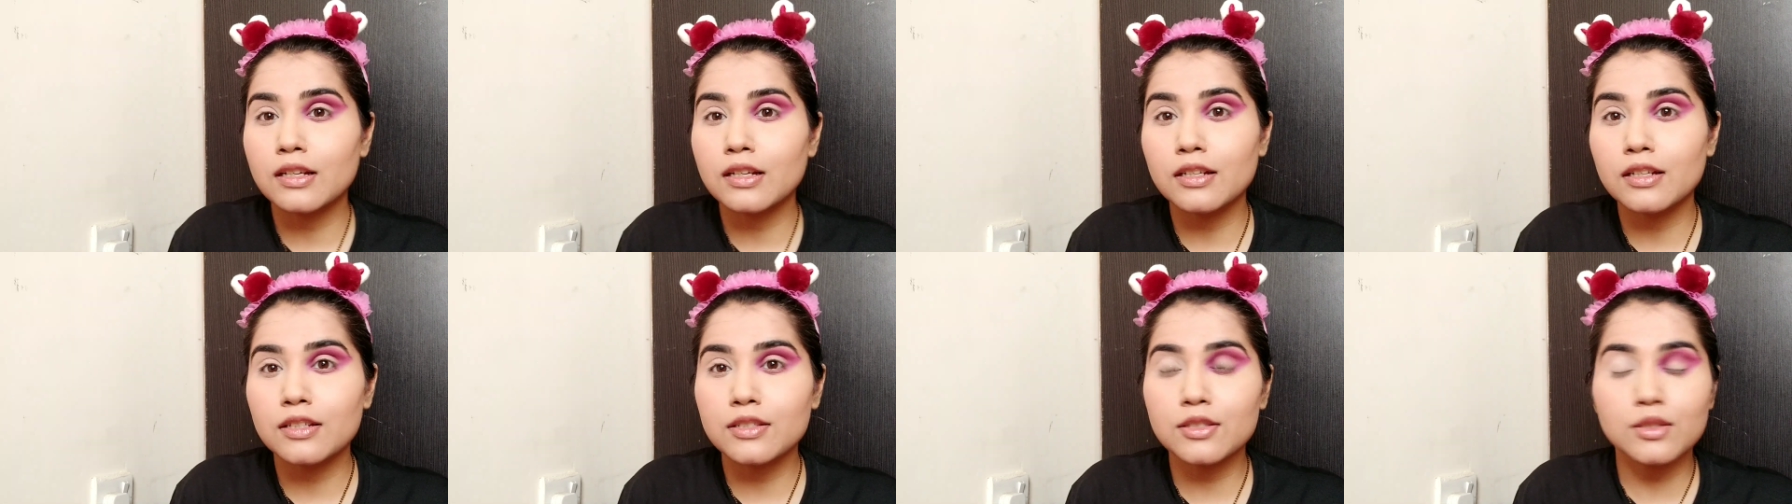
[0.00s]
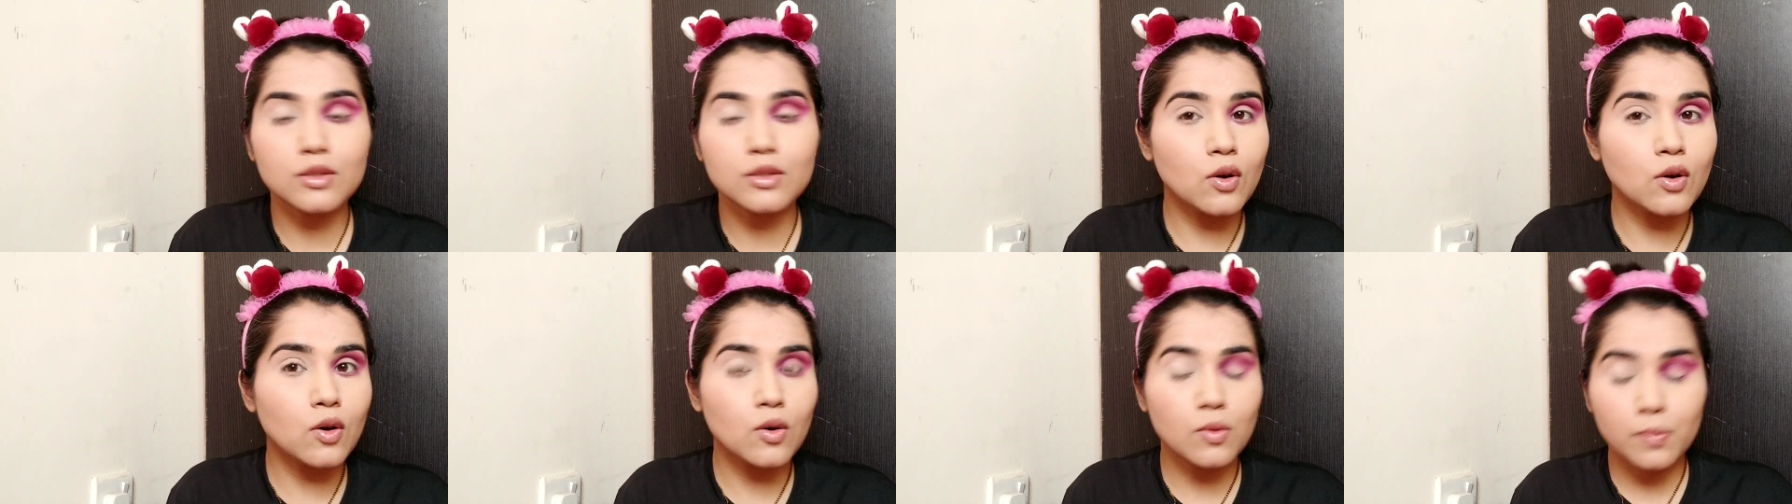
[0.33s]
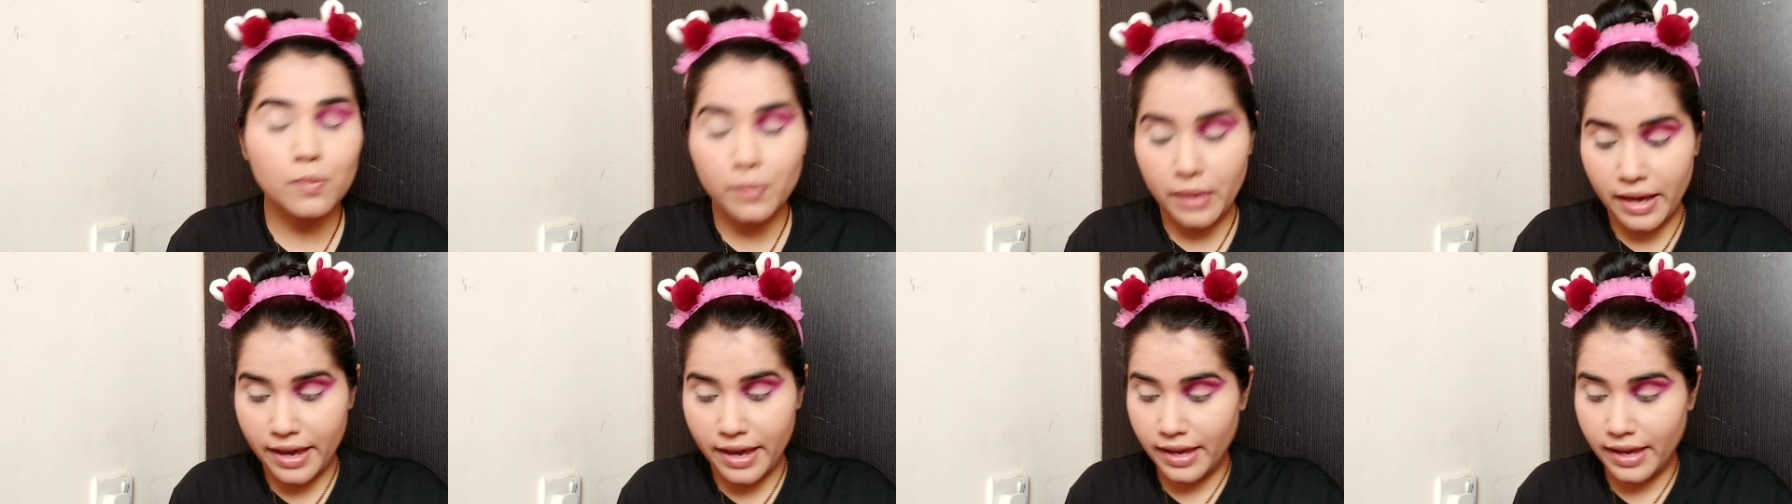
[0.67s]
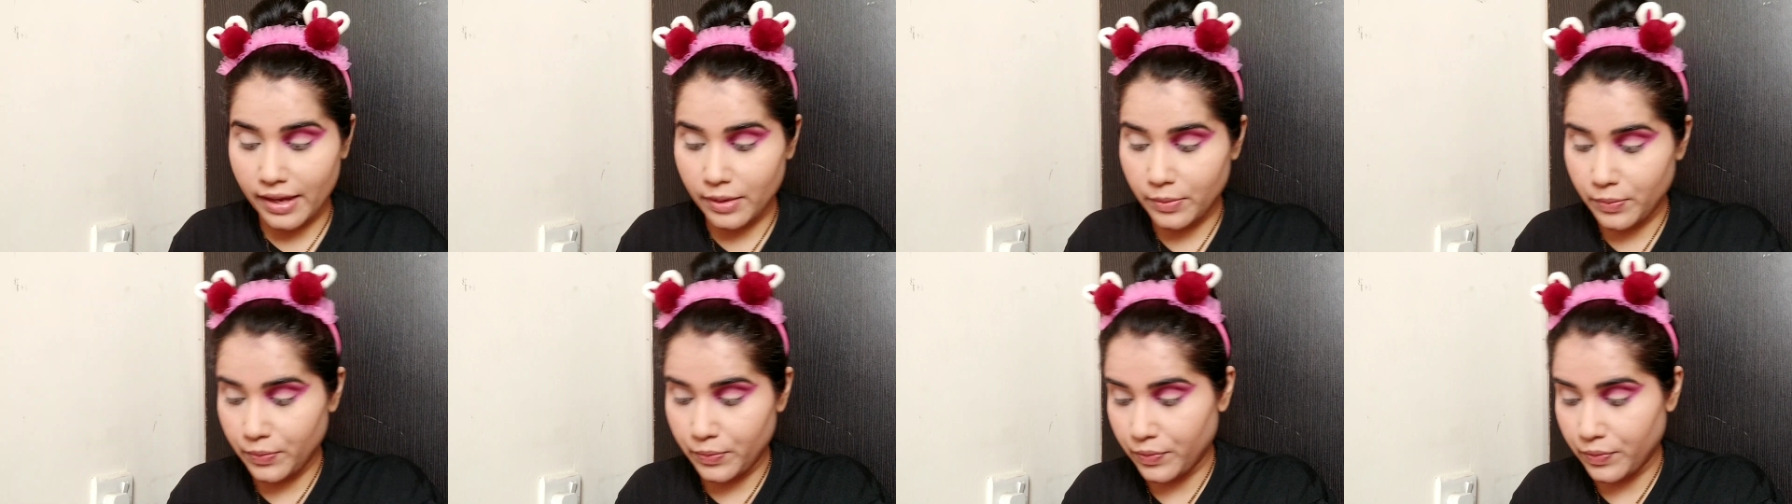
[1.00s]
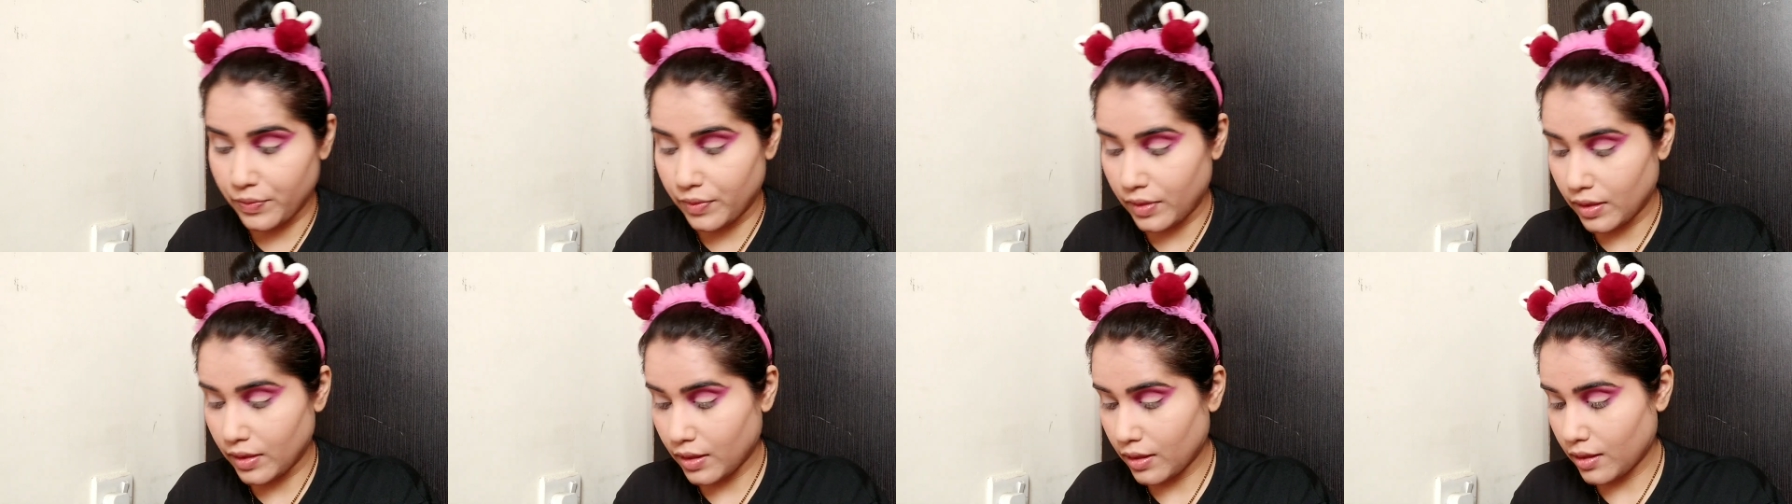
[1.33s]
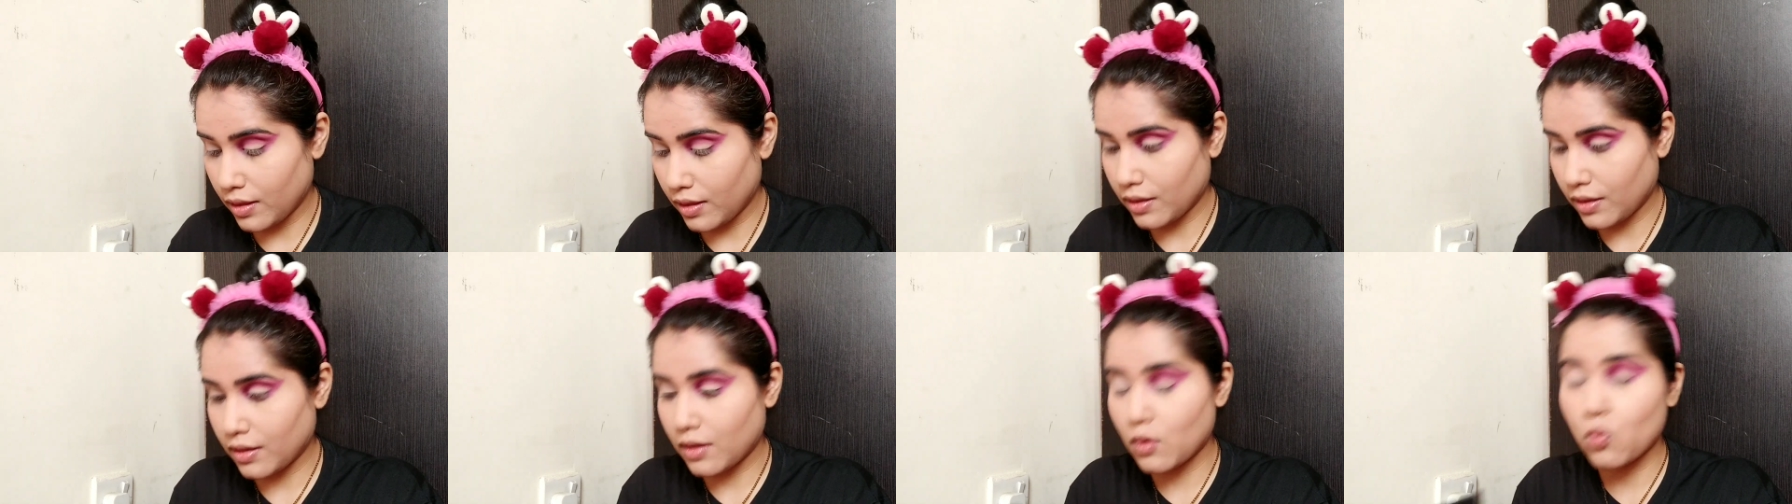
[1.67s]
So my
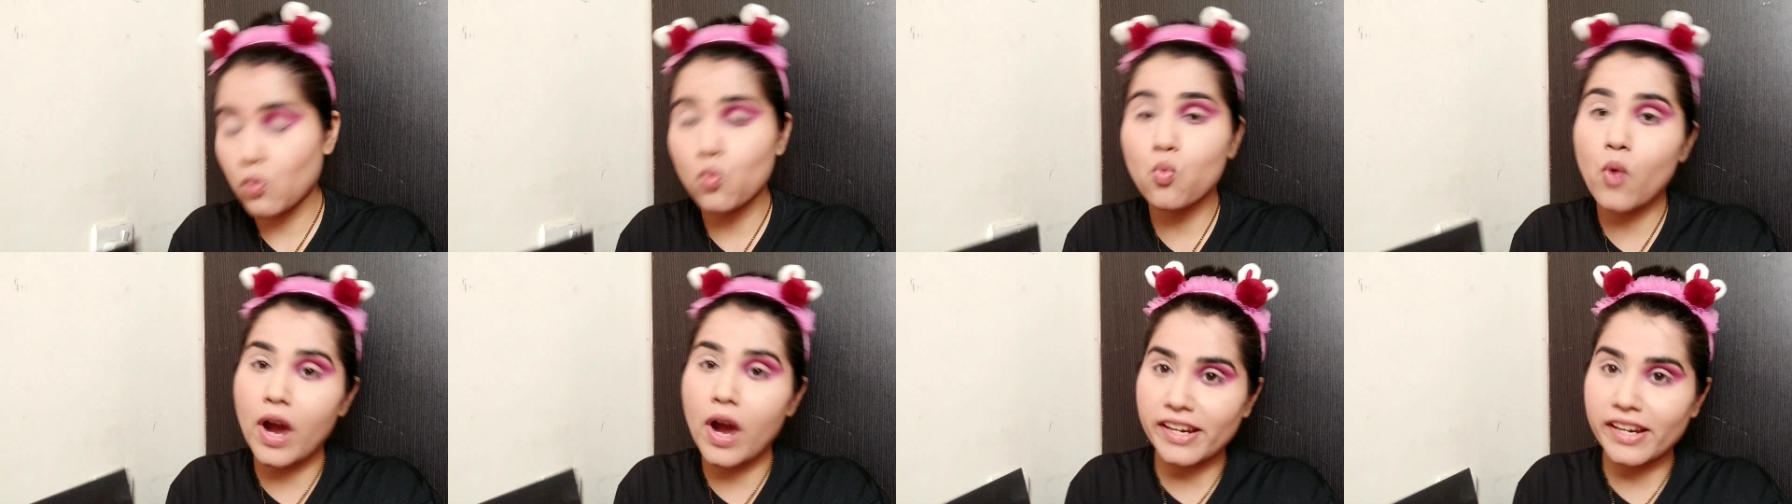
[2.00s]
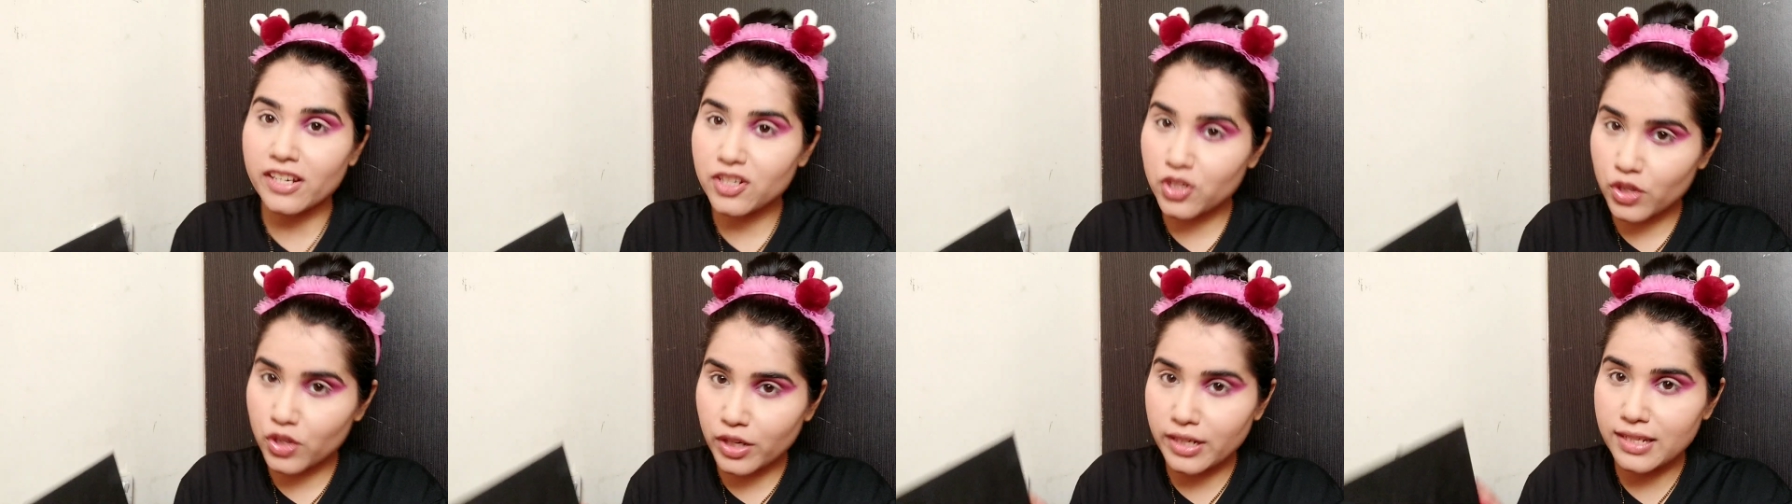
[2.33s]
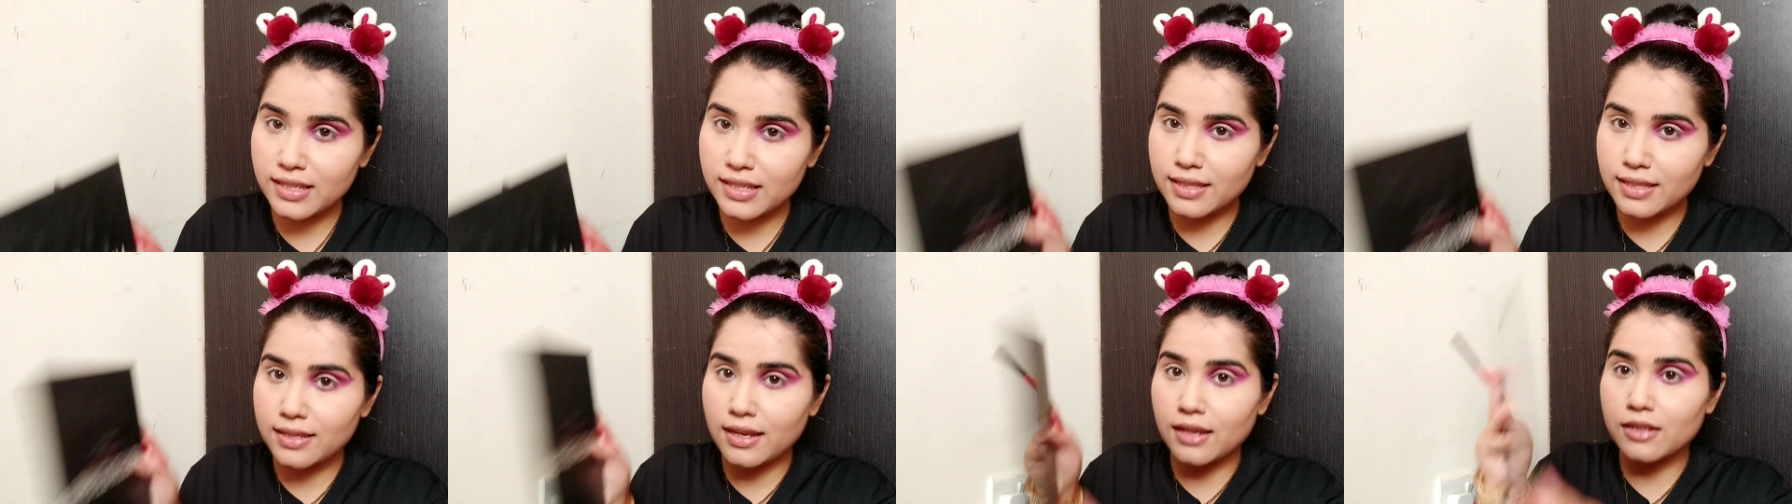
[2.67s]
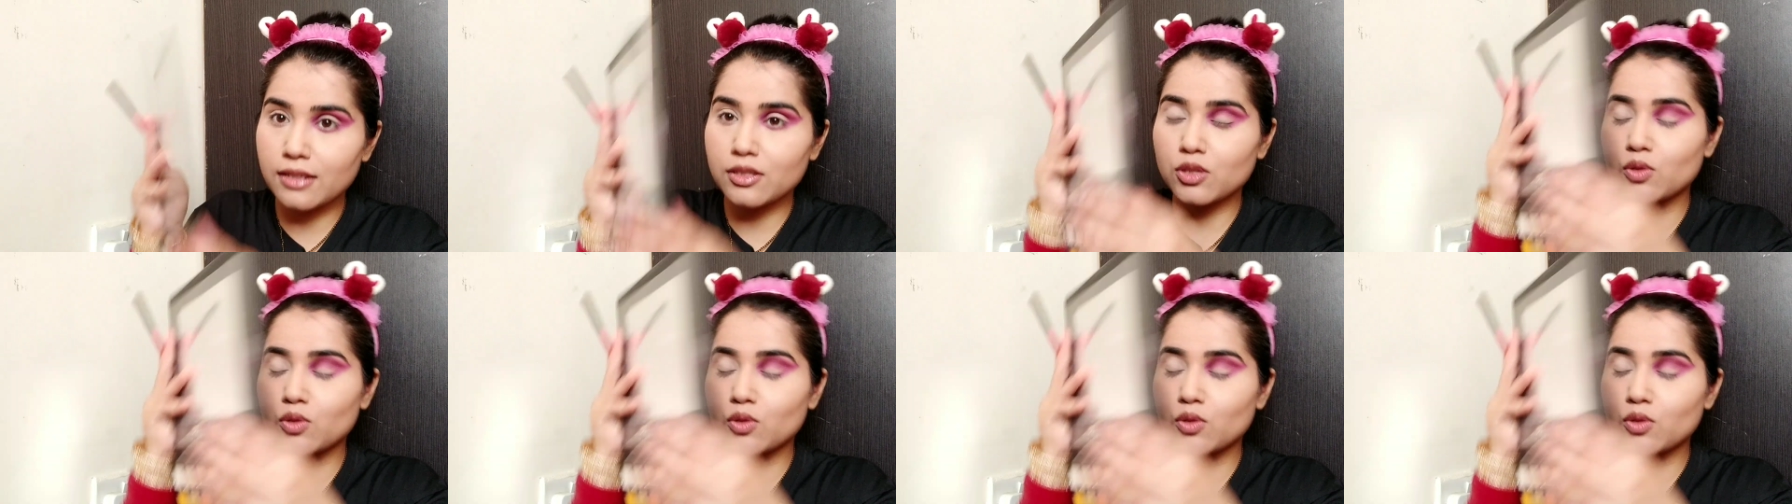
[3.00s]
white shade is done.